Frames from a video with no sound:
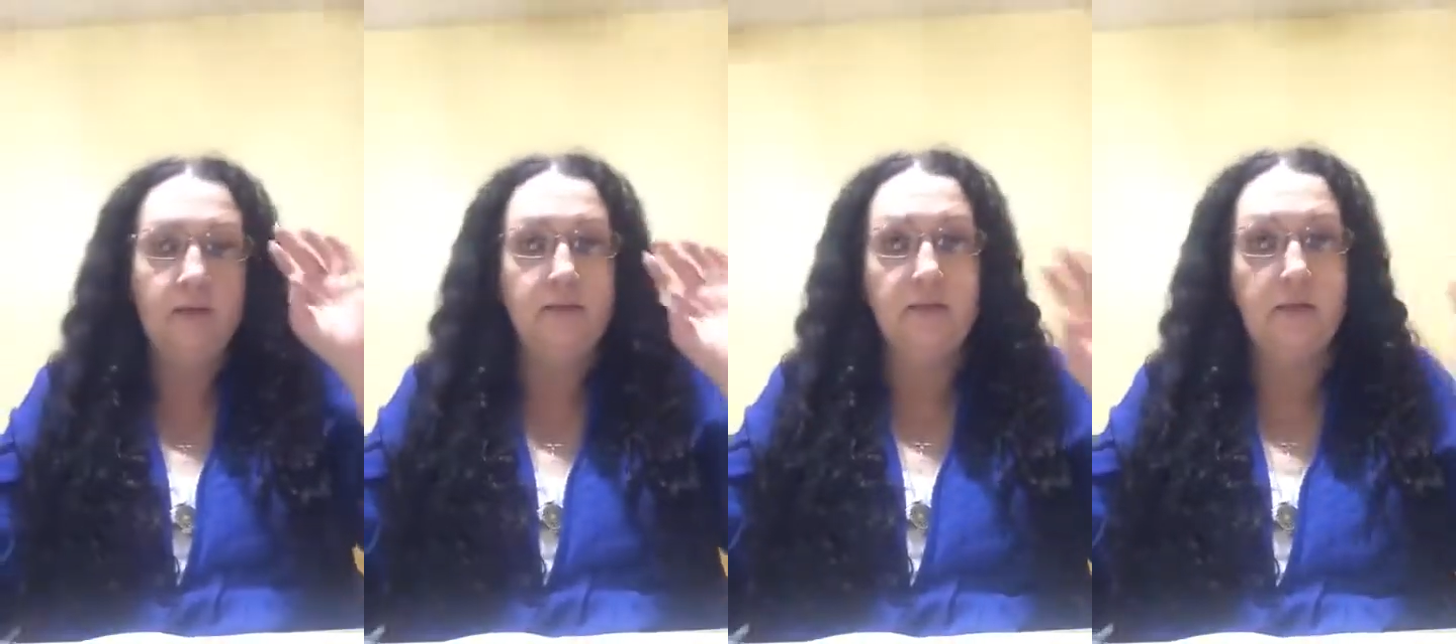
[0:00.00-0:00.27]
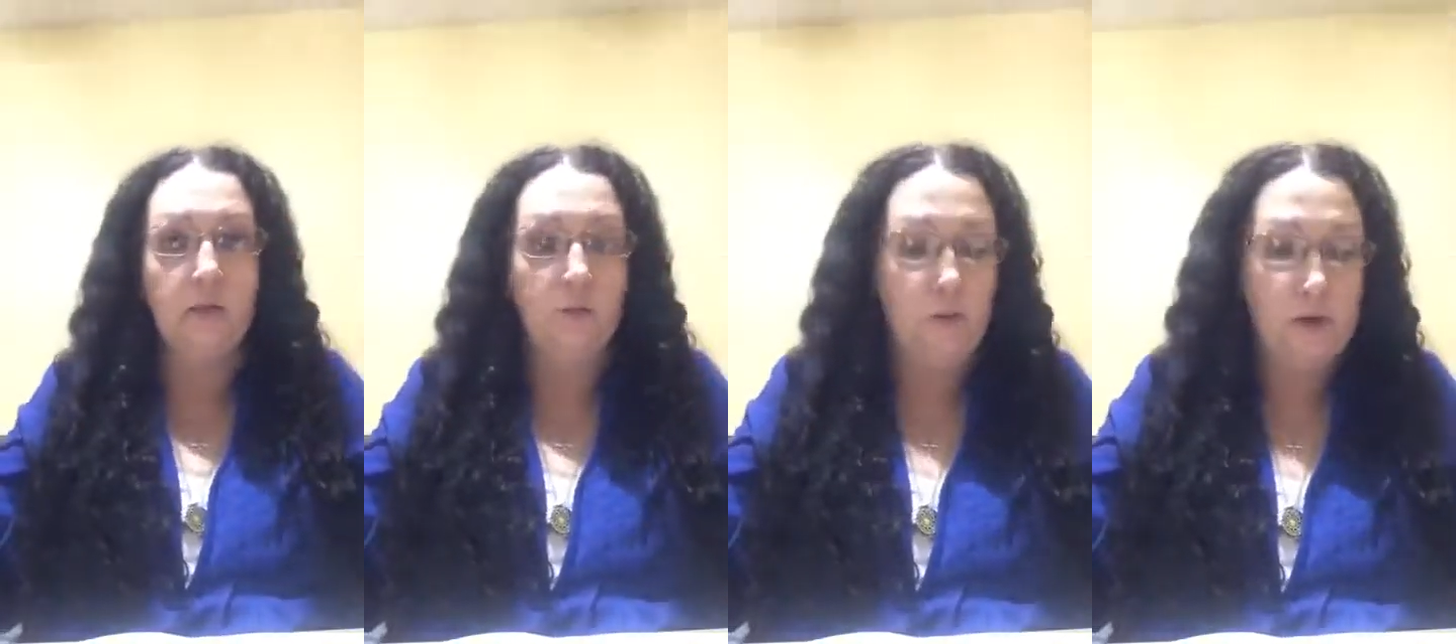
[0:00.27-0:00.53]

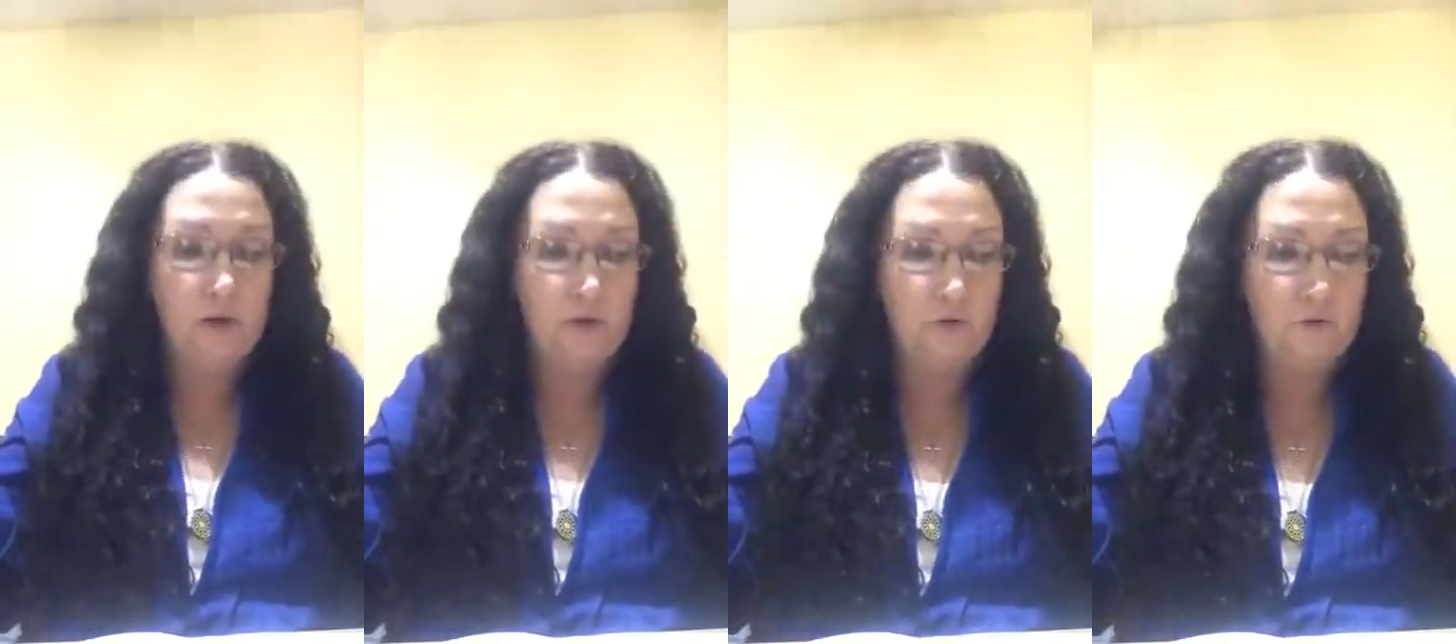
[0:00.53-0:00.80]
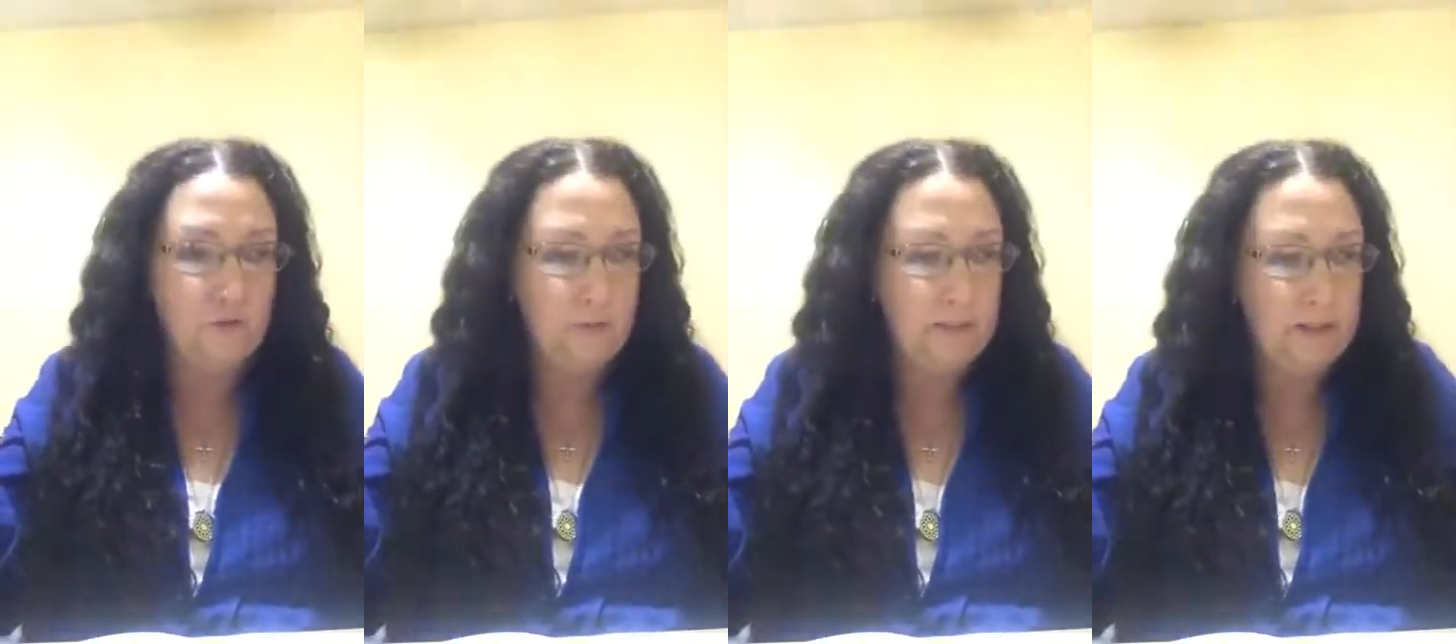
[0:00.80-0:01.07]
deal breaker
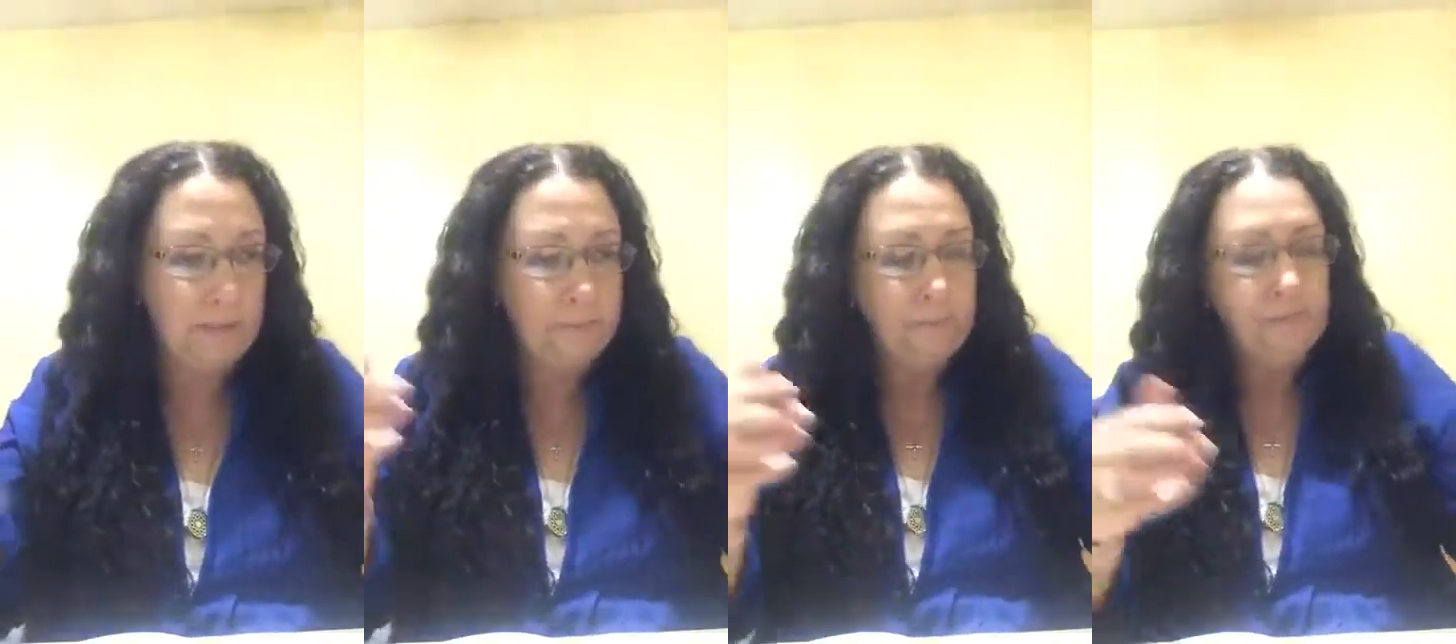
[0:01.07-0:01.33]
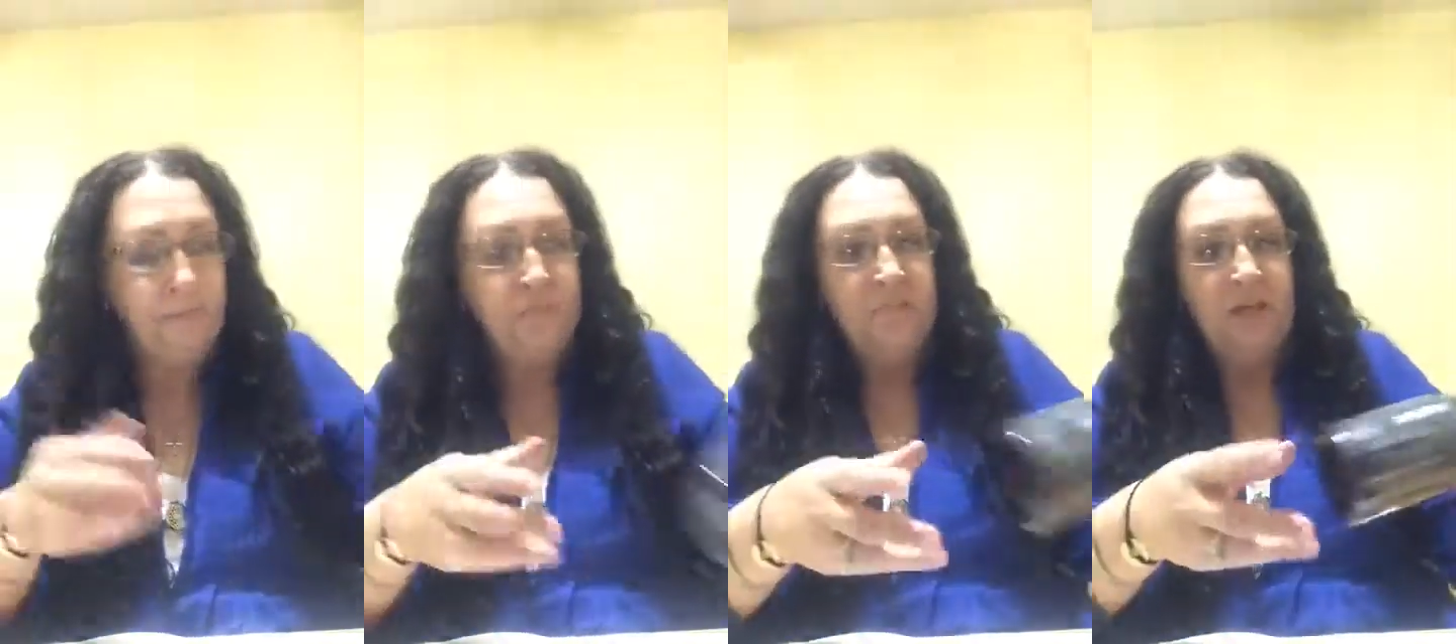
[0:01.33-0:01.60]
for me.
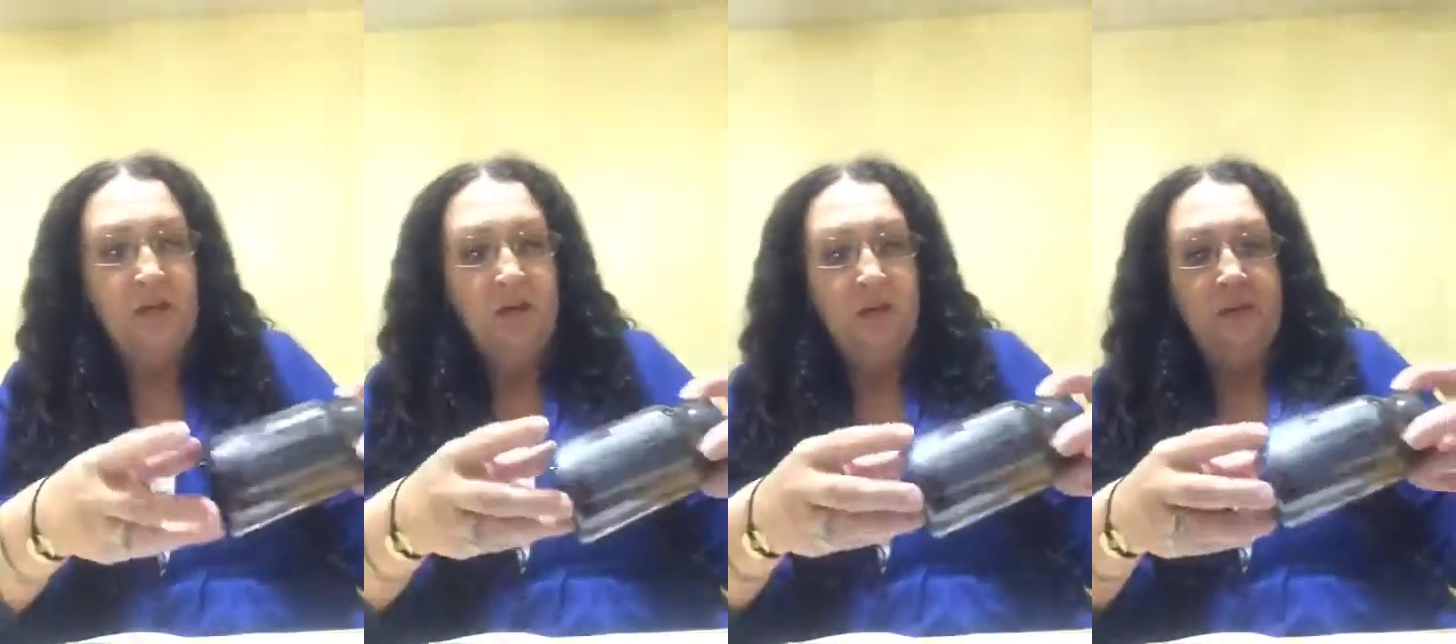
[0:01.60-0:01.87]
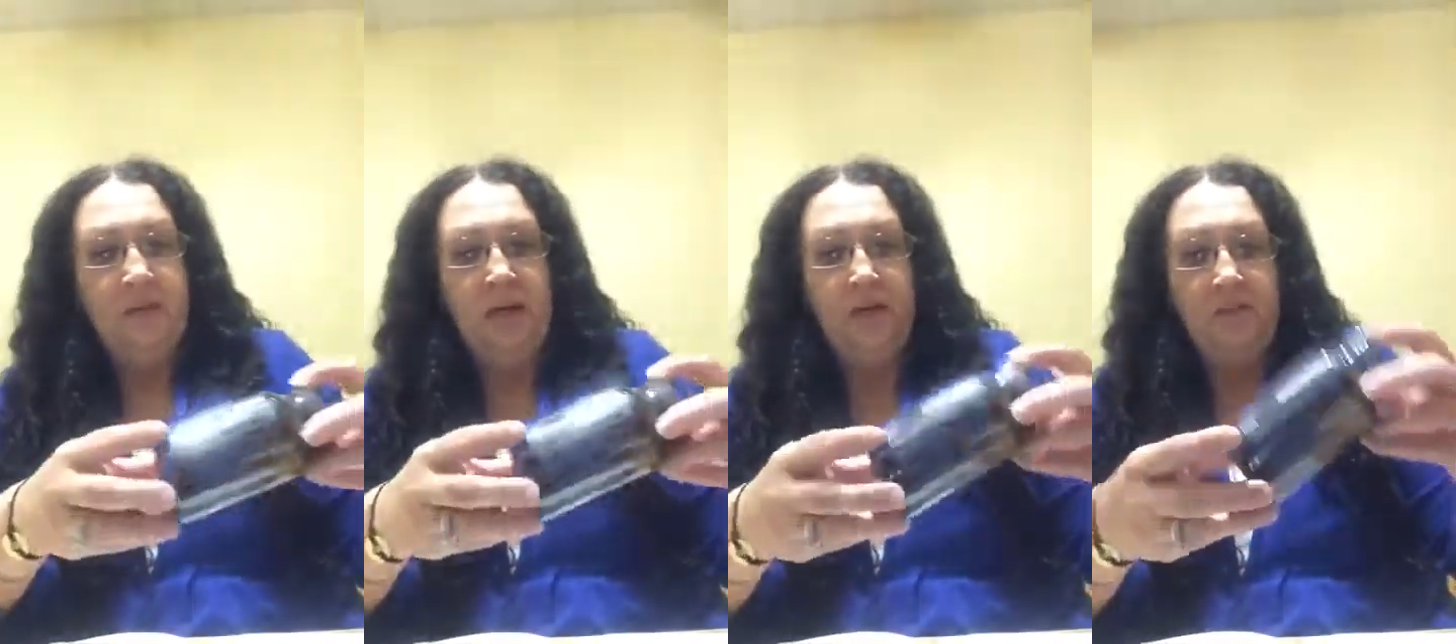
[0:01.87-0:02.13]

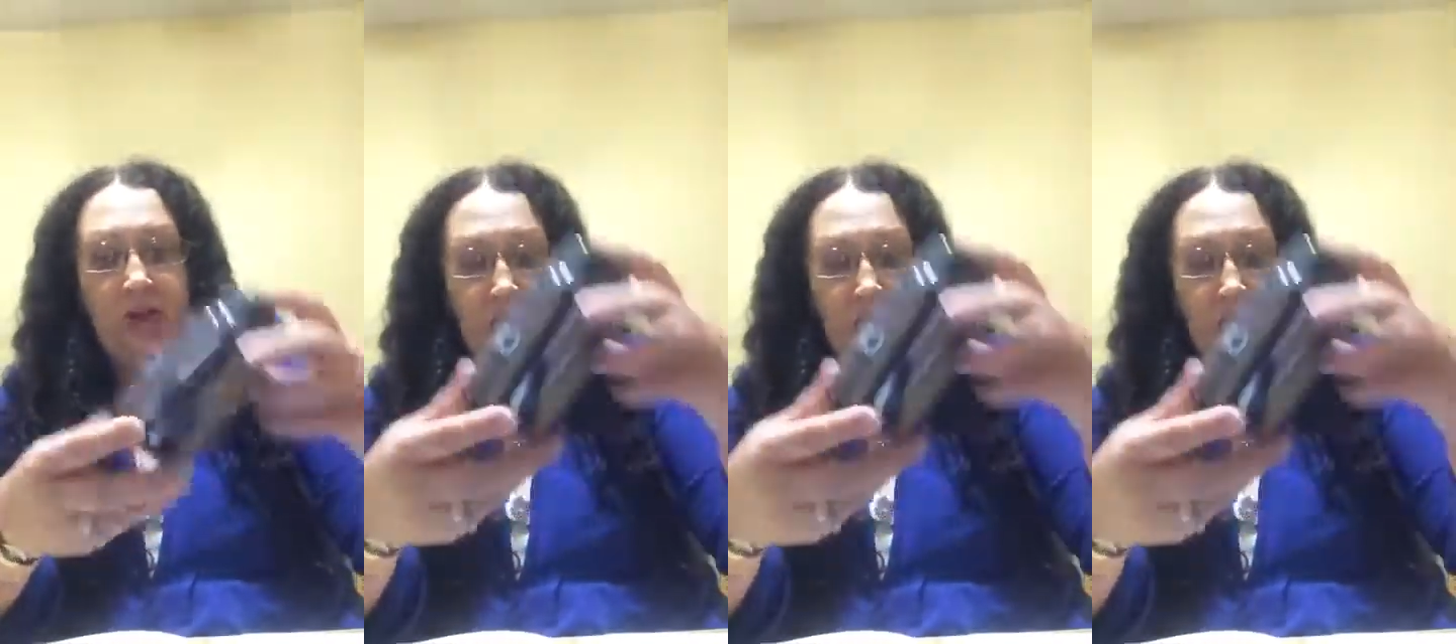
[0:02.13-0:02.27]
Now the